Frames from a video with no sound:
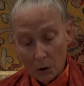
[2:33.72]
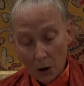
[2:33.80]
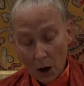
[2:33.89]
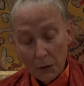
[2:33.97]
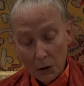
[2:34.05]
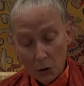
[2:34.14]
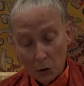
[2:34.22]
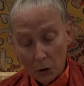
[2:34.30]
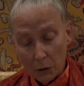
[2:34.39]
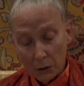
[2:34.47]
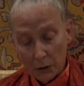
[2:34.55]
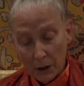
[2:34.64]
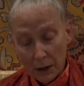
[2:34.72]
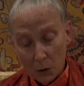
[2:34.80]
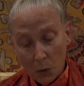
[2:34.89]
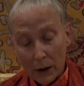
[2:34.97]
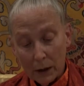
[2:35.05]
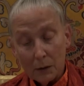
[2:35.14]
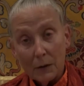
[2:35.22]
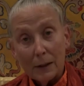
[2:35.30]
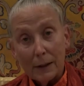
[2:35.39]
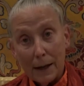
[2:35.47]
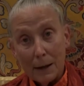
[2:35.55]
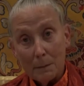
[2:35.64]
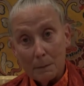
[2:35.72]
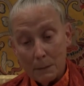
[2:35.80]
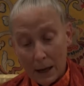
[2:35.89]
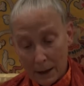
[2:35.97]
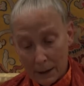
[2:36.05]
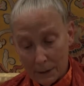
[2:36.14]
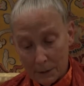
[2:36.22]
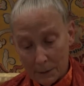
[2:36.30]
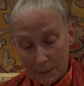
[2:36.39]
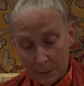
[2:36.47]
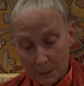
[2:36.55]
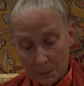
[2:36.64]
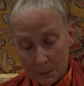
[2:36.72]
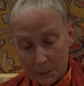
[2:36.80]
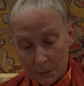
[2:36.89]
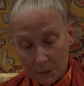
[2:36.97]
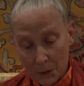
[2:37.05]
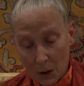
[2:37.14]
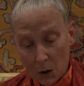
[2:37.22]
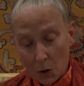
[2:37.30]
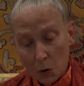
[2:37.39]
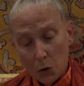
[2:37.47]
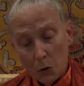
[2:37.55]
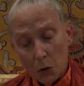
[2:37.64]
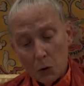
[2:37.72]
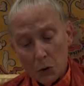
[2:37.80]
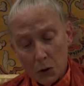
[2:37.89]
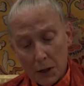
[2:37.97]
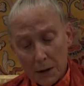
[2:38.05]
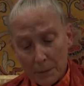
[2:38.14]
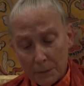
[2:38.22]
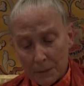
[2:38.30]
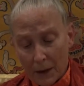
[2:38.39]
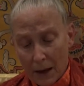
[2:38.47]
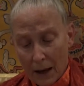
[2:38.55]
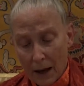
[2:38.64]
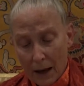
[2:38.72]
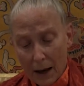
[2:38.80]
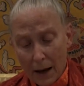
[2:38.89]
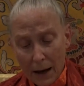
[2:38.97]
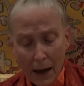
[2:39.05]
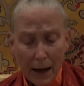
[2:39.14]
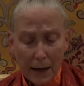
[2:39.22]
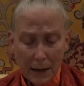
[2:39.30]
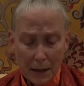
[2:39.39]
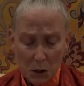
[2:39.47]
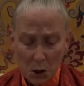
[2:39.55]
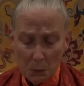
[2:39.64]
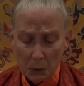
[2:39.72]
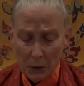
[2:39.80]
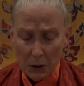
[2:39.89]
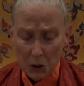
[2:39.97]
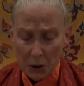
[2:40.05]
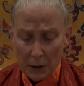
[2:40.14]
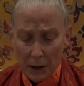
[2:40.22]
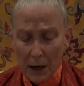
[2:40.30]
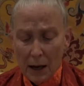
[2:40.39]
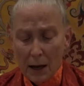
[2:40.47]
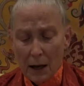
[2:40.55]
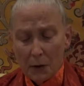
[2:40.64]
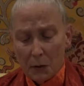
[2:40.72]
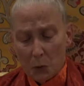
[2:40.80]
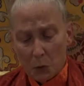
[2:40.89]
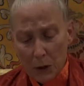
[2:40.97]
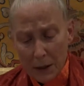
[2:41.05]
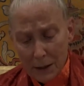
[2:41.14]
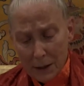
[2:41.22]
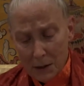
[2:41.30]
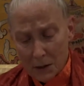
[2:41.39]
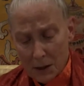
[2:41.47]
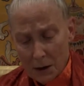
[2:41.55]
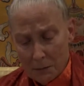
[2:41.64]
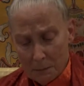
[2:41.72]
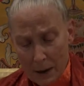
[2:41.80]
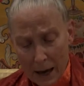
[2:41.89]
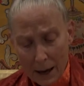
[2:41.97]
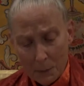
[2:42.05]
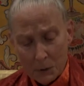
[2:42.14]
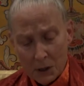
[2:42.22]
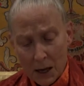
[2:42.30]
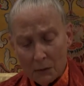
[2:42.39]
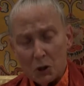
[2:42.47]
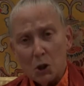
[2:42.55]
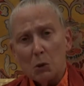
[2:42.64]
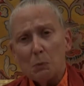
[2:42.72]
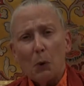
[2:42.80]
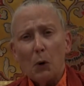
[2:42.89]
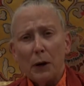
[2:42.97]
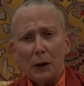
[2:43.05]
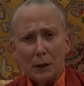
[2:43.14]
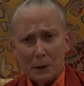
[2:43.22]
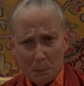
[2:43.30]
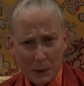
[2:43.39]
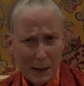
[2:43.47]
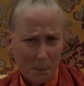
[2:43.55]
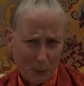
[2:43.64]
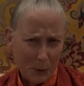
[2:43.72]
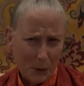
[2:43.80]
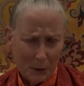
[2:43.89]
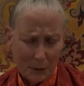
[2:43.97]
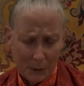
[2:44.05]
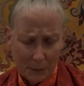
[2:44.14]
On the north, inquired the lame man. You see, I had an inspiration. The readings of maps have spoiled people.